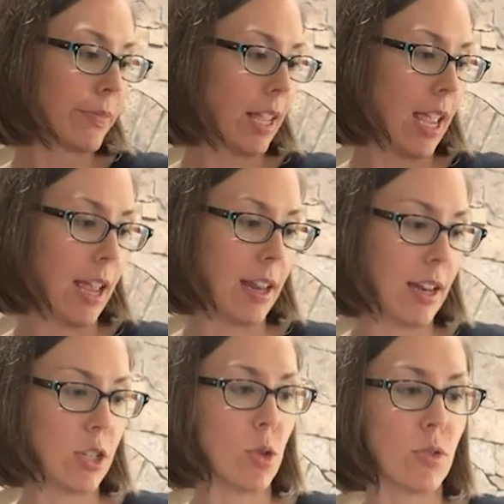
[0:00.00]
and
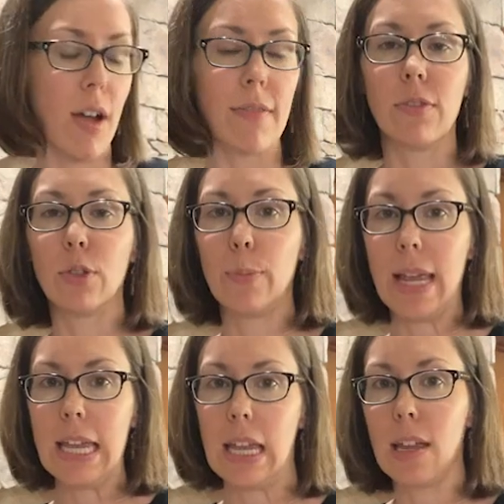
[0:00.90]
it's used often for
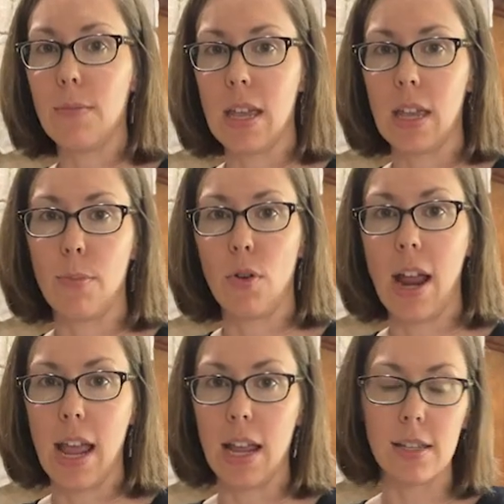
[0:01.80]
baking and making
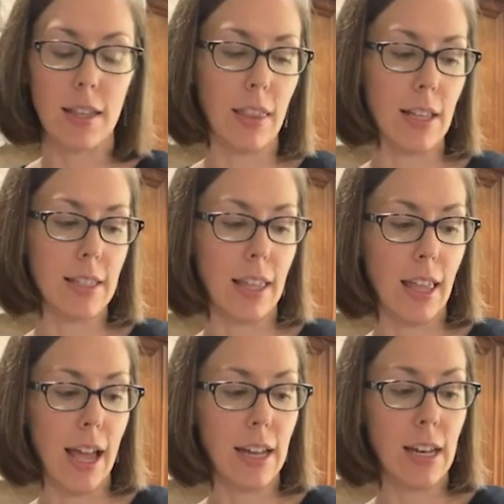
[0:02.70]
meringues and things like
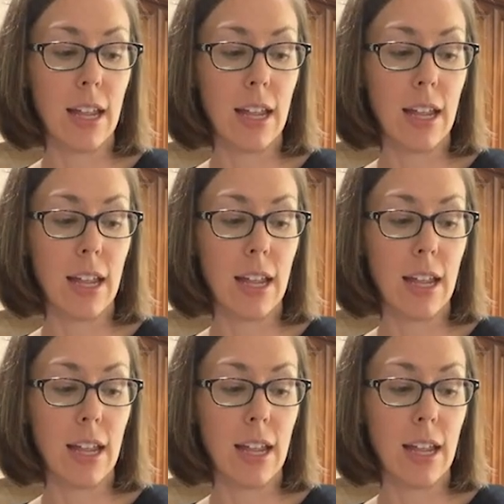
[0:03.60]
that.